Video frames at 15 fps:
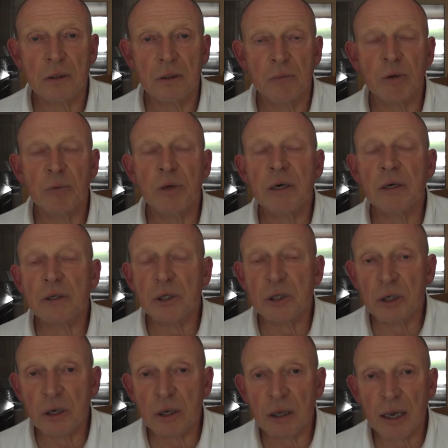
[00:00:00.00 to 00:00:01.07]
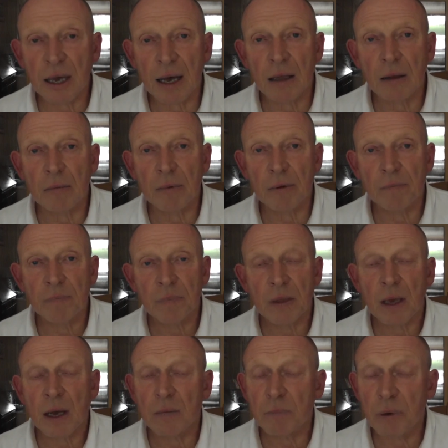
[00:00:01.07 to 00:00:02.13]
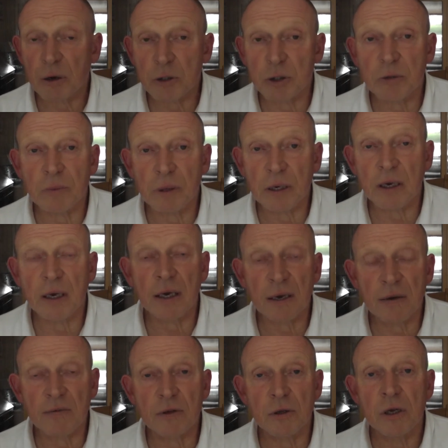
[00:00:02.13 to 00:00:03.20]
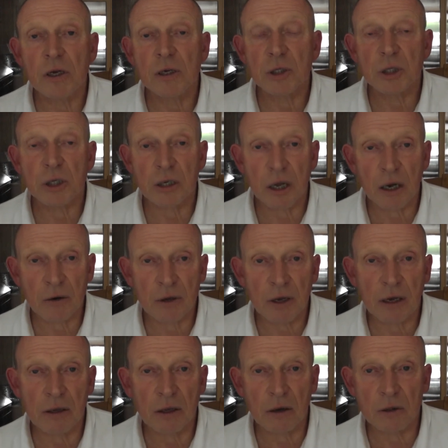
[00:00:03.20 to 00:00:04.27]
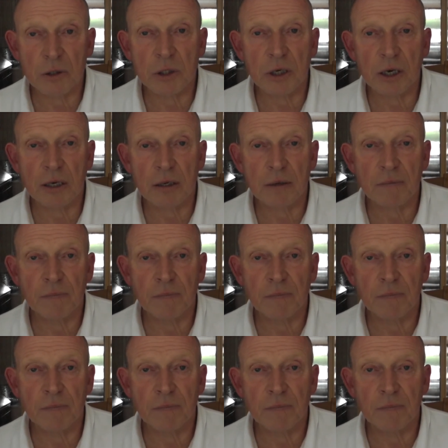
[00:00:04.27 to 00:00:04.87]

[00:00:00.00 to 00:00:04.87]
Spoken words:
but we can certainly help and possibly even slow down the onset.